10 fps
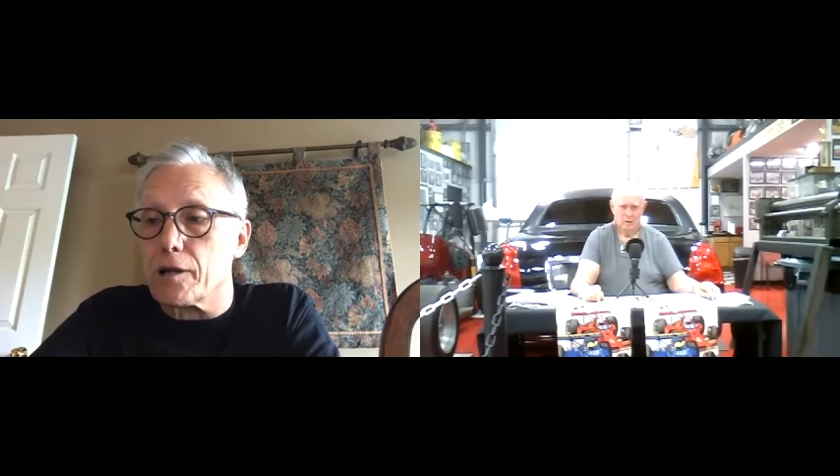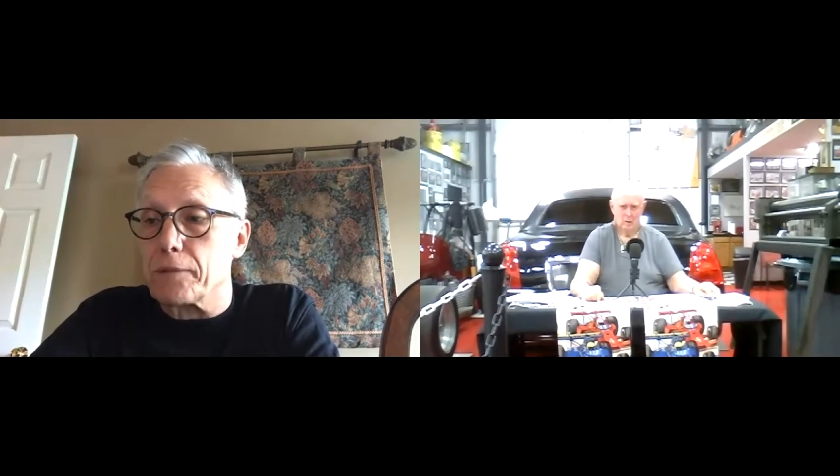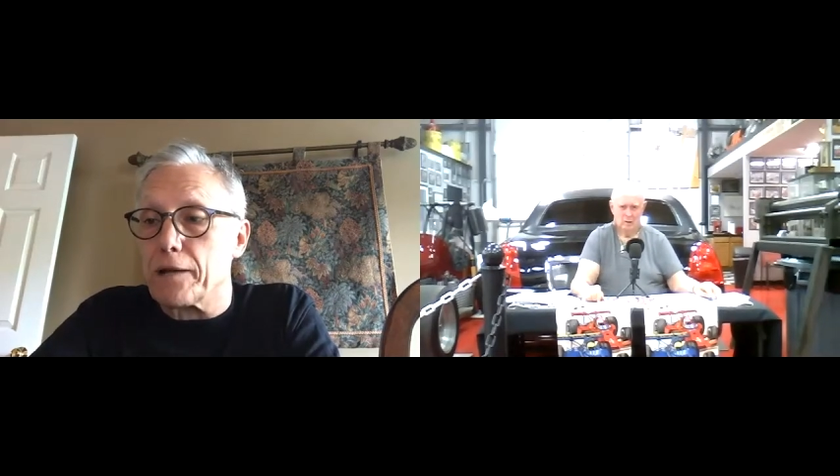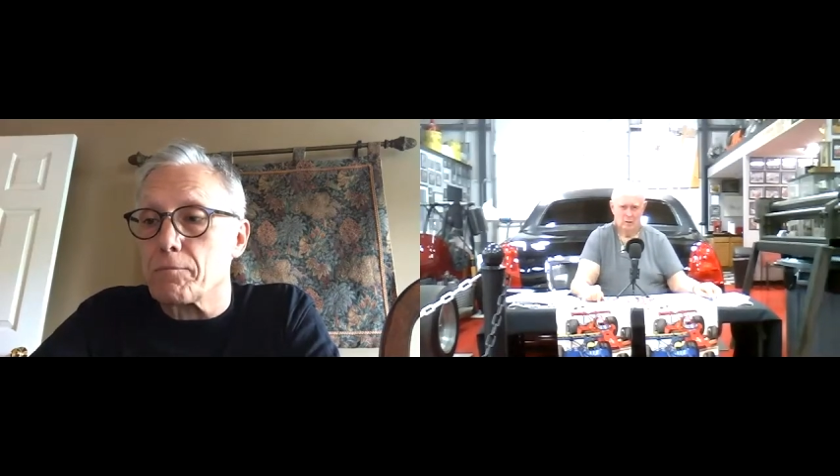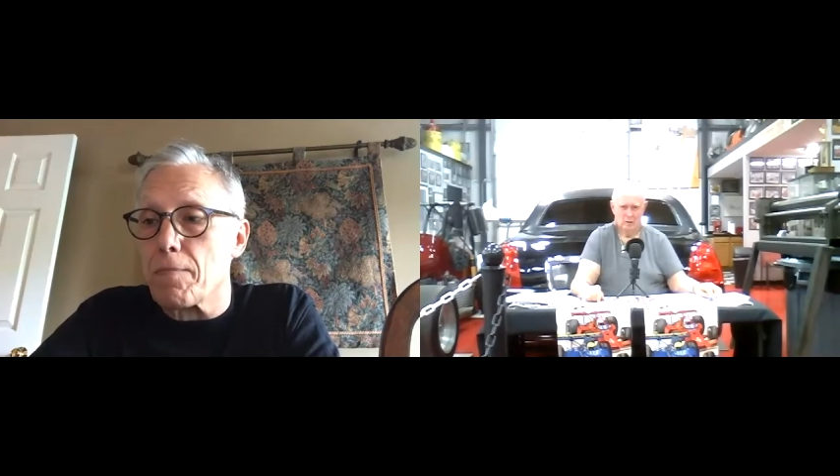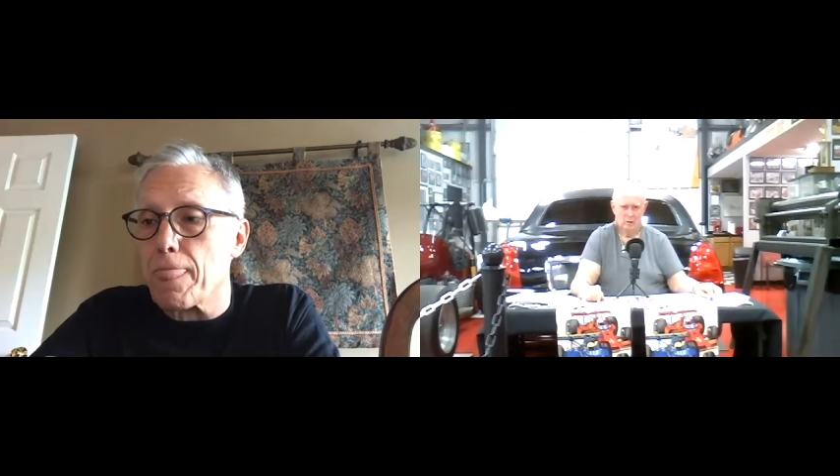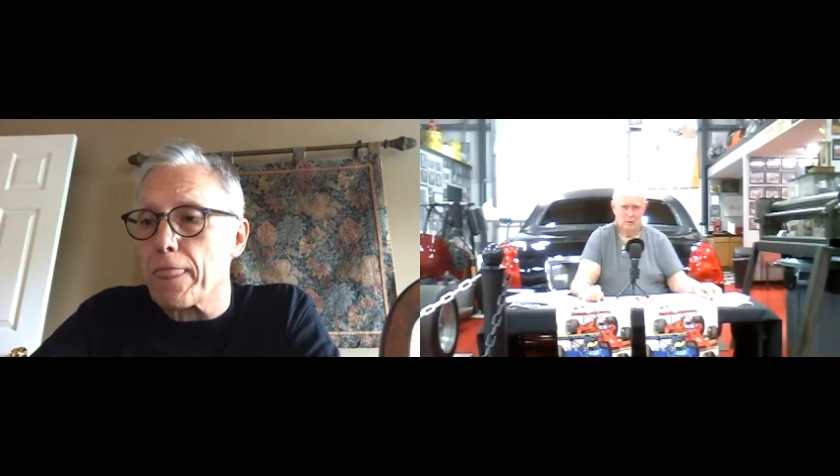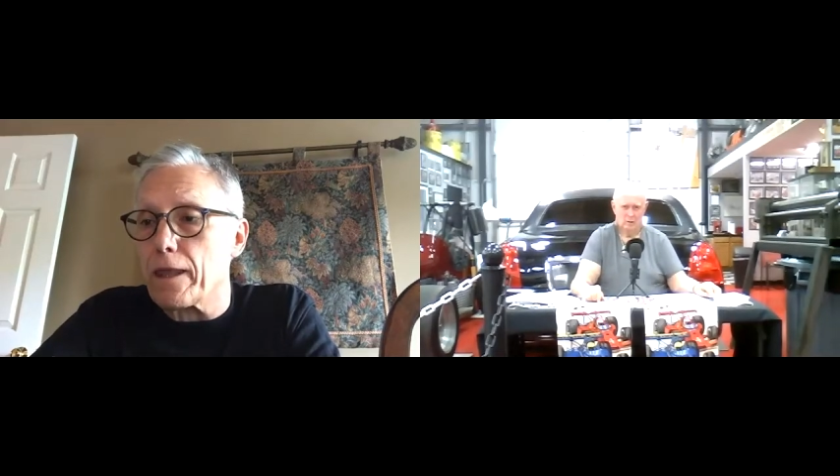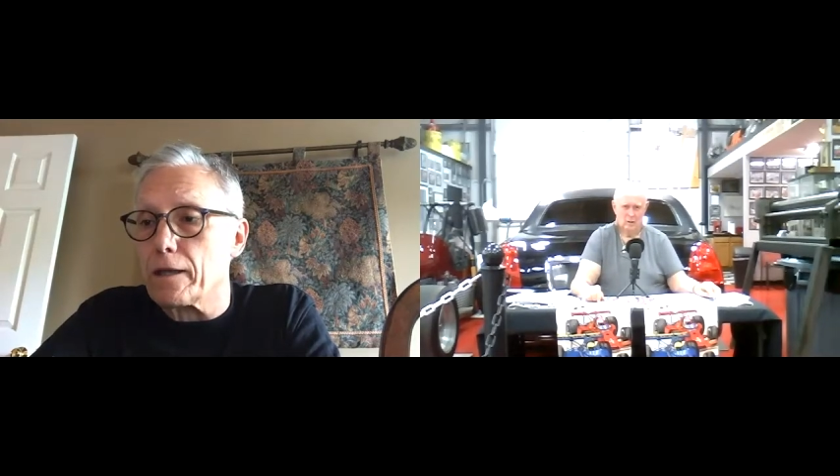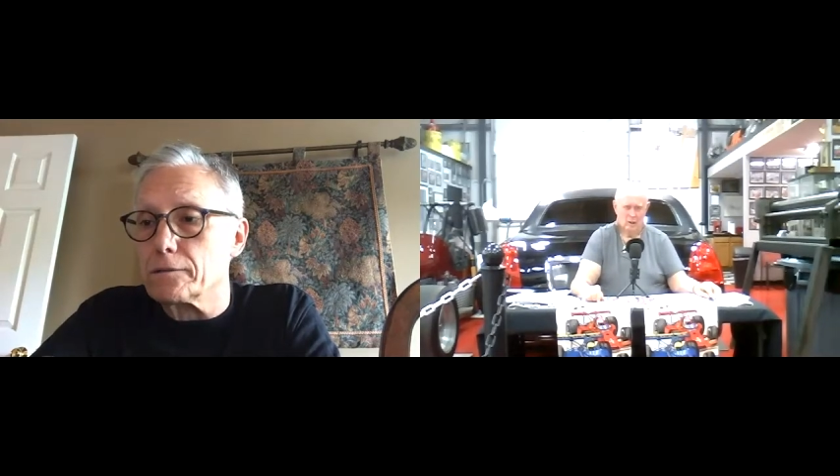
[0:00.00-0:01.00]
up now.
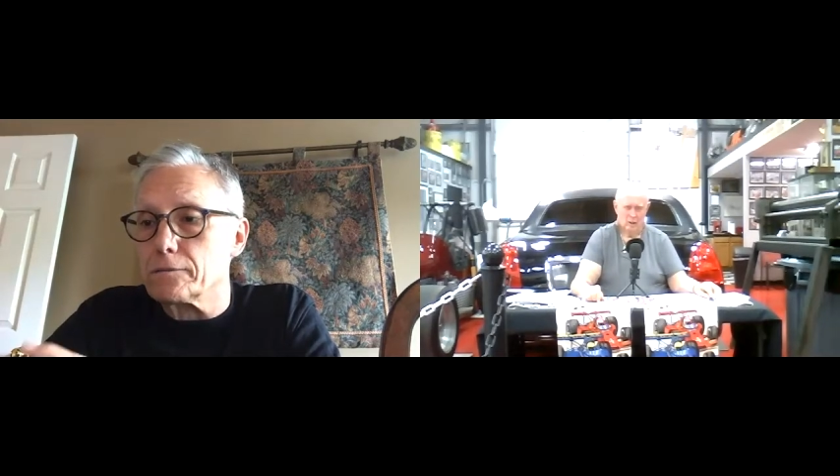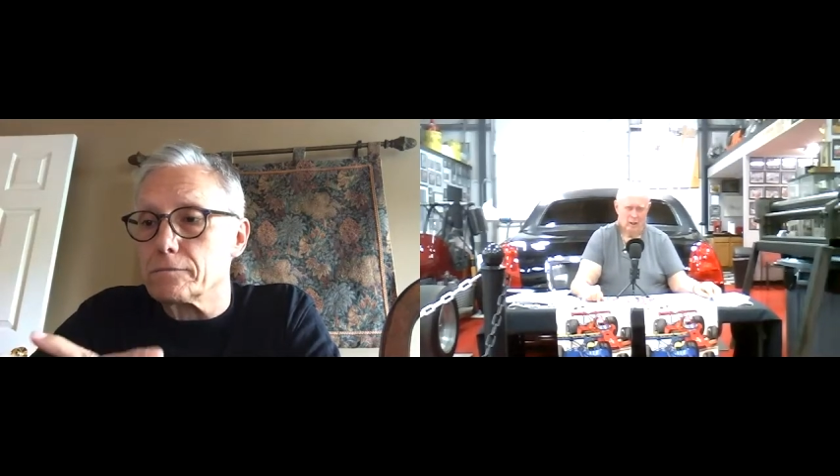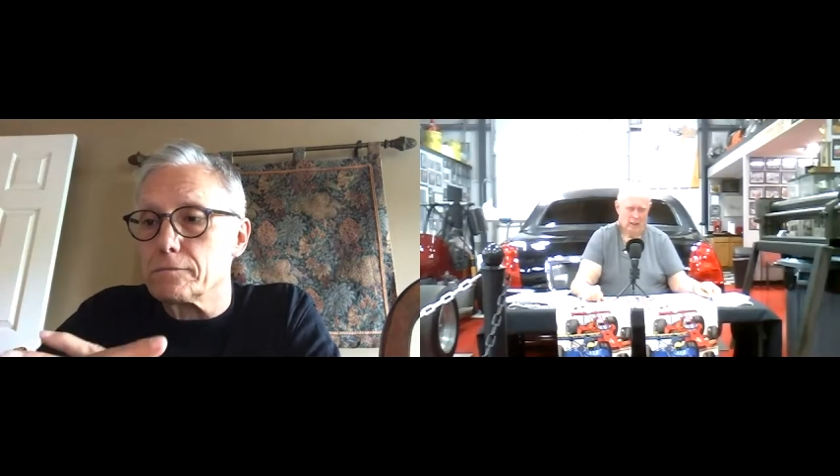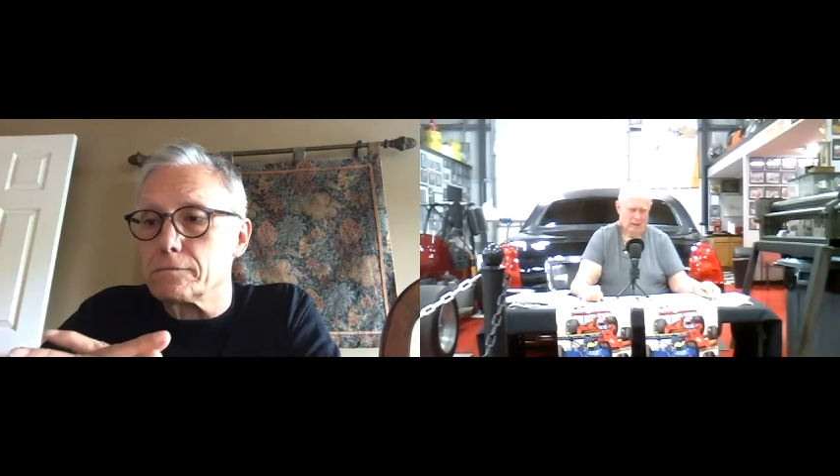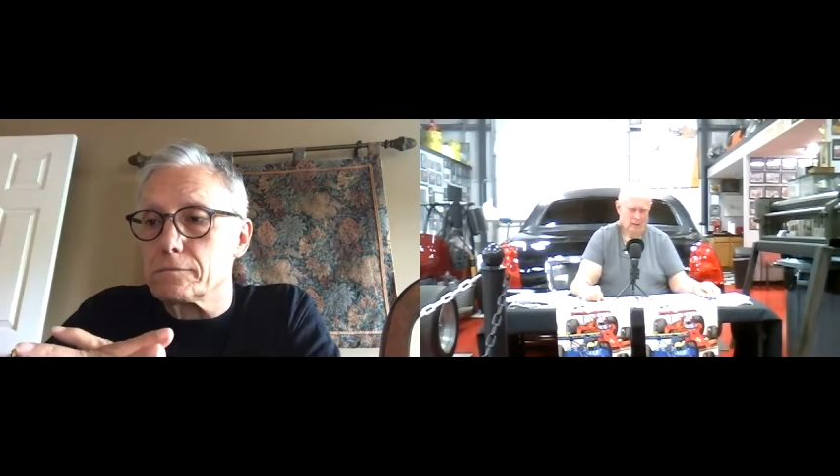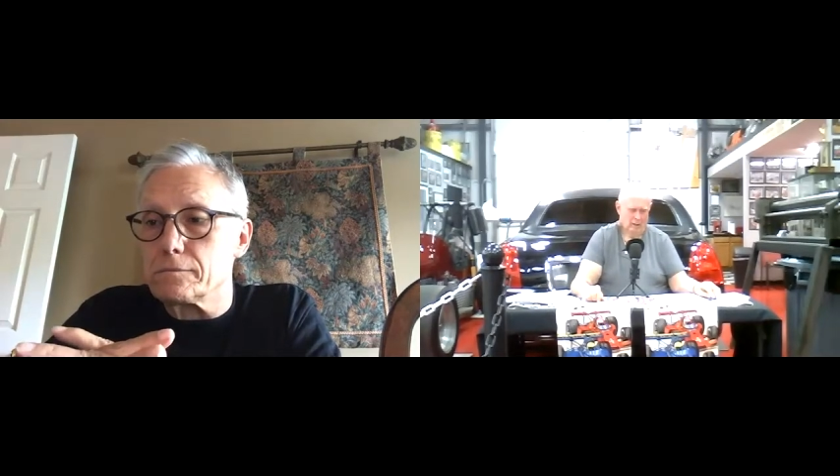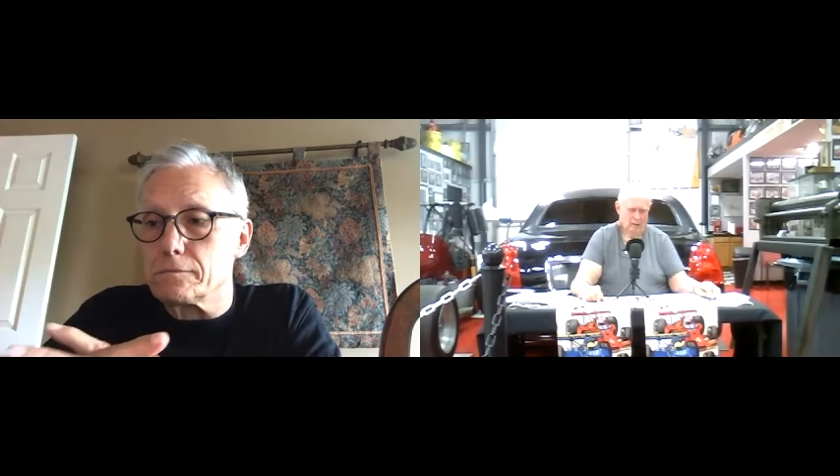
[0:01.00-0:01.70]
And